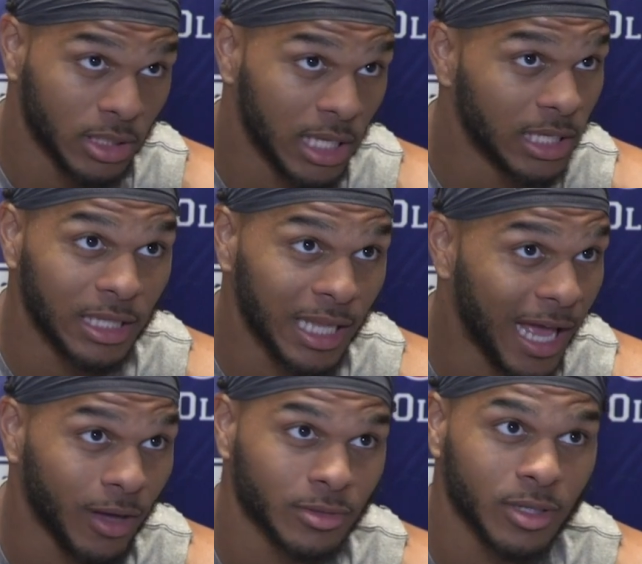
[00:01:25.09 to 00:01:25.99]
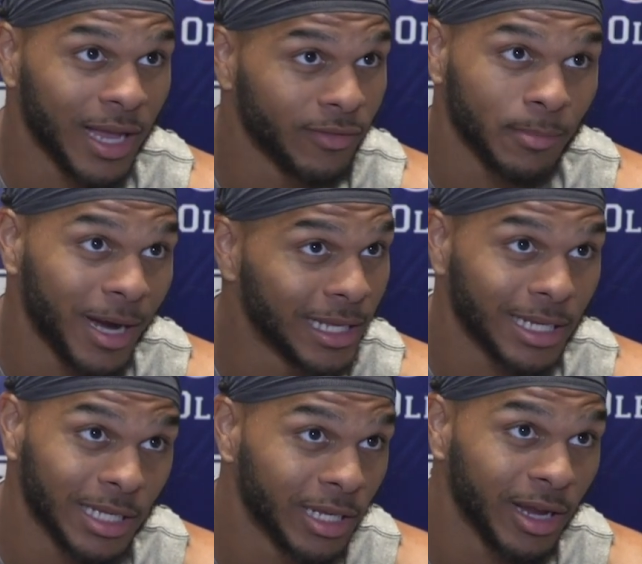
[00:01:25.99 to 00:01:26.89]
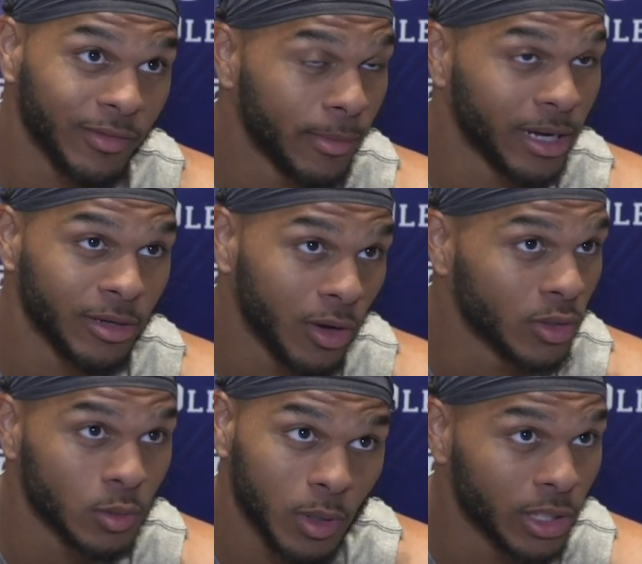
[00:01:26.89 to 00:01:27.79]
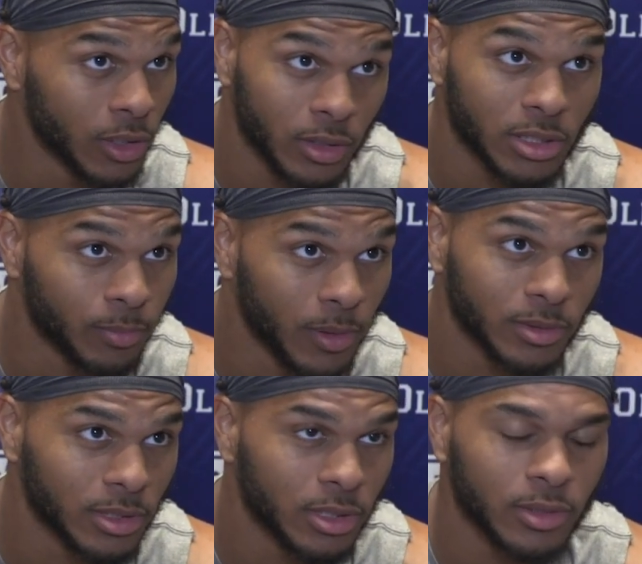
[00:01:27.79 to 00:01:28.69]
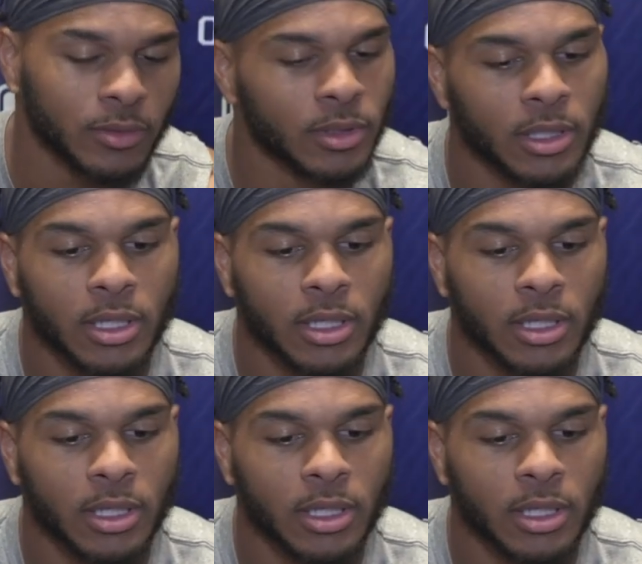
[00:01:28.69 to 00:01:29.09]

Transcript: Yell it loud so everybody can hear. Everybody knows what you're supposed to do.